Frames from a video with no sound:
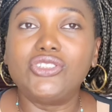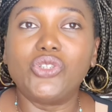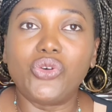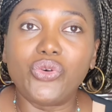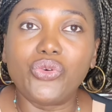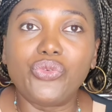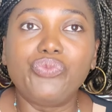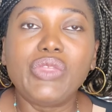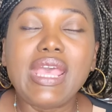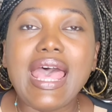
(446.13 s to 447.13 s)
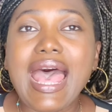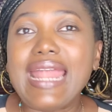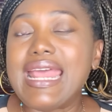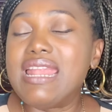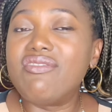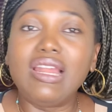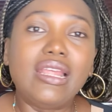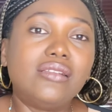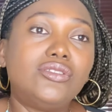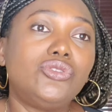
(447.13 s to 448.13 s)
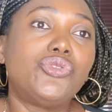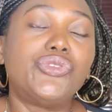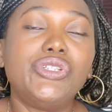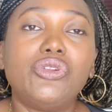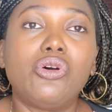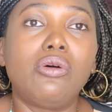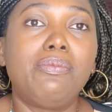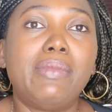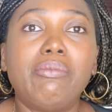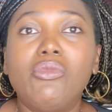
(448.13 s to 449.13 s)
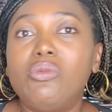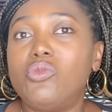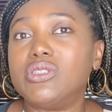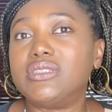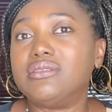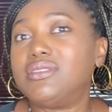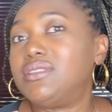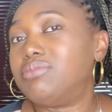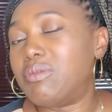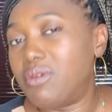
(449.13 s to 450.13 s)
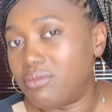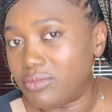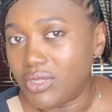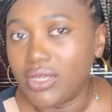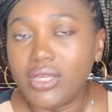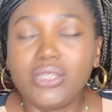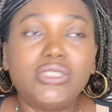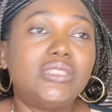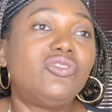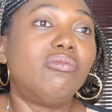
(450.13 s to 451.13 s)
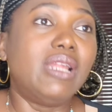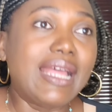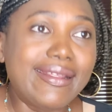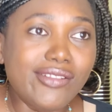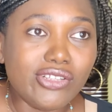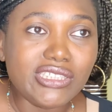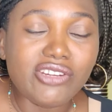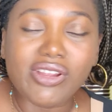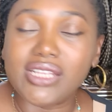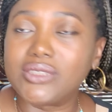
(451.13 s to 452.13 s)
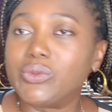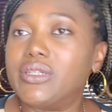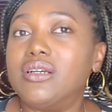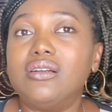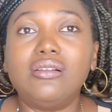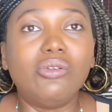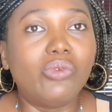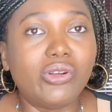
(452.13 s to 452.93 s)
So, and I never learned growing up. My mom, she's from a landlocked area as well.